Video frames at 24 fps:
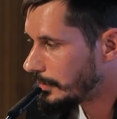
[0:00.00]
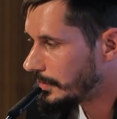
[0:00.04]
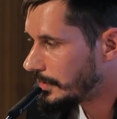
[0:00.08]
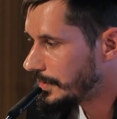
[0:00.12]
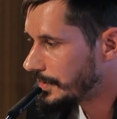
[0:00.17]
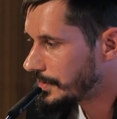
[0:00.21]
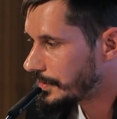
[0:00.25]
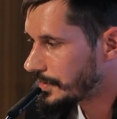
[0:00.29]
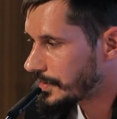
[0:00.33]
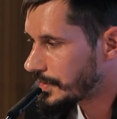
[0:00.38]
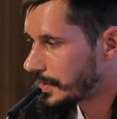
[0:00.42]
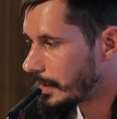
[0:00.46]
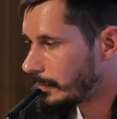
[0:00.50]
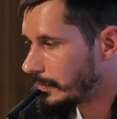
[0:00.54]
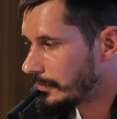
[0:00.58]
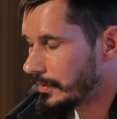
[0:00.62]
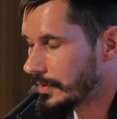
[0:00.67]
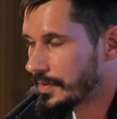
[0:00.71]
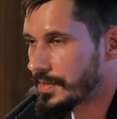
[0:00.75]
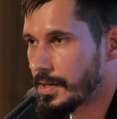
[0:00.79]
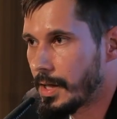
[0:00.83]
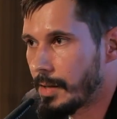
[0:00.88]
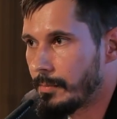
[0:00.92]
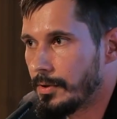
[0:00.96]
these are some of
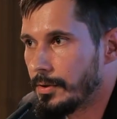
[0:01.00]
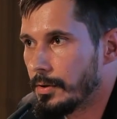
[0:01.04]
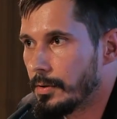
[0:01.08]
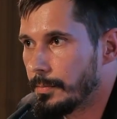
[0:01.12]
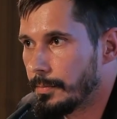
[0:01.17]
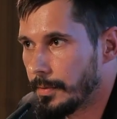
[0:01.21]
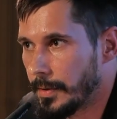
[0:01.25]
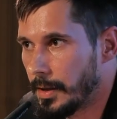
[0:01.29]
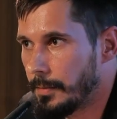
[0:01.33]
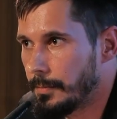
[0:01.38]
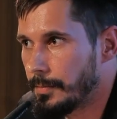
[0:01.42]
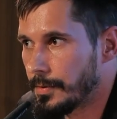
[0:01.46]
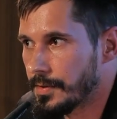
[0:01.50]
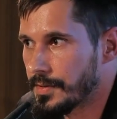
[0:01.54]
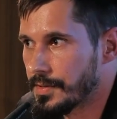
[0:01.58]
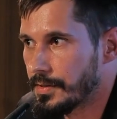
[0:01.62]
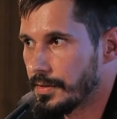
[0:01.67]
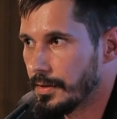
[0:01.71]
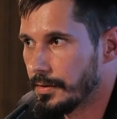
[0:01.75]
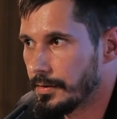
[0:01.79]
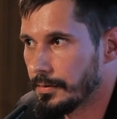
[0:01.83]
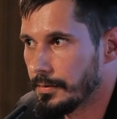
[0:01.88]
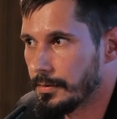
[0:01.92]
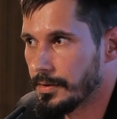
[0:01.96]
the seminar papers
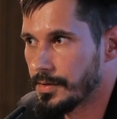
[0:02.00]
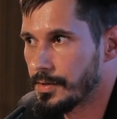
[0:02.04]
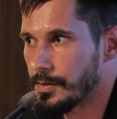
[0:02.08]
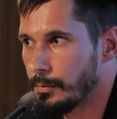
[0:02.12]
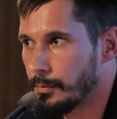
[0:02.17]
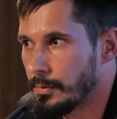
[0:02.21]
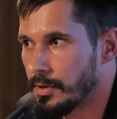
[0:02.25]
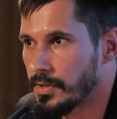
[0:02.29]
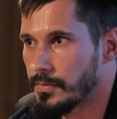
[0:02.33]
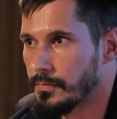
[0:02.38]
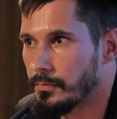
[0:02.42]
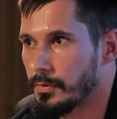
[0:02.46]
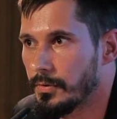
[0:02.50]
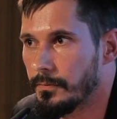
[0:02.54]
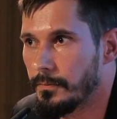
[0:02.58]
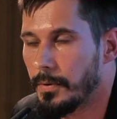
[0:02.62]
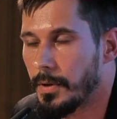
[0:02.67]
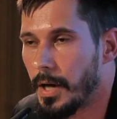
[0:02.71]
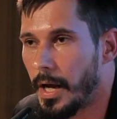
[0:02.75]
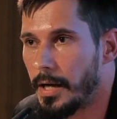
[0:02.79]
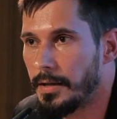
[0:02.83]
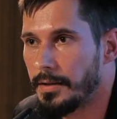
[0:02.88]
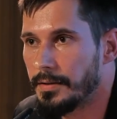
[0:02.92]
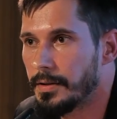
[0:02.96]
that the students would
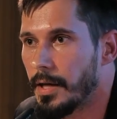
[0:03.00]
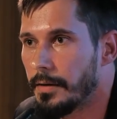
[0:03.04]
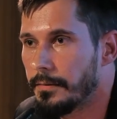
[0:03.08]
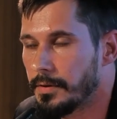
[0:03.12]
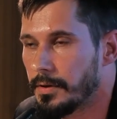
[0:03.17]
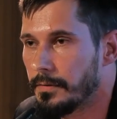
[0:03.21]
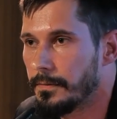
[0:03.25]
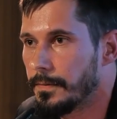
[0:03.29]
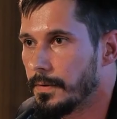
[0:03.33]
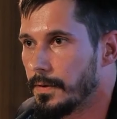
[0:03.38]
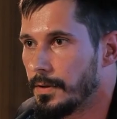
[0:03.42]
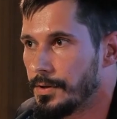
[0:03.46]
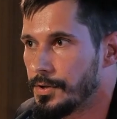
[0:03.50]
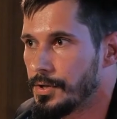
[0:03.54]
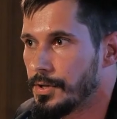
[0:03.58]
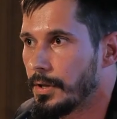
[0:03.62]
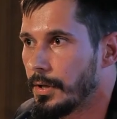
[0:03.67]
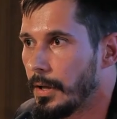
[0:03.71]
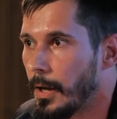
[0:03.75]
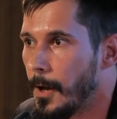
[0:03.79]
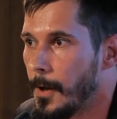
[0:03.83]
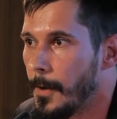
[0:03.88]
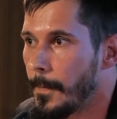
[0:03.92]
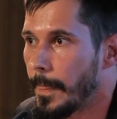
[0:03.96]
write after
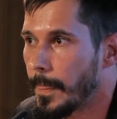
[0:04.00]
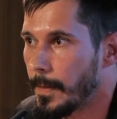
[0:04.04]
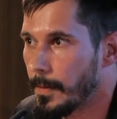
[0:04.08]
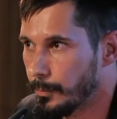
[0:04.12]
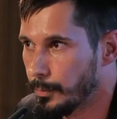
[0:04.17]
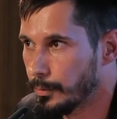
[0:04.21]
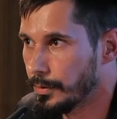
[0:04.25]
finishing the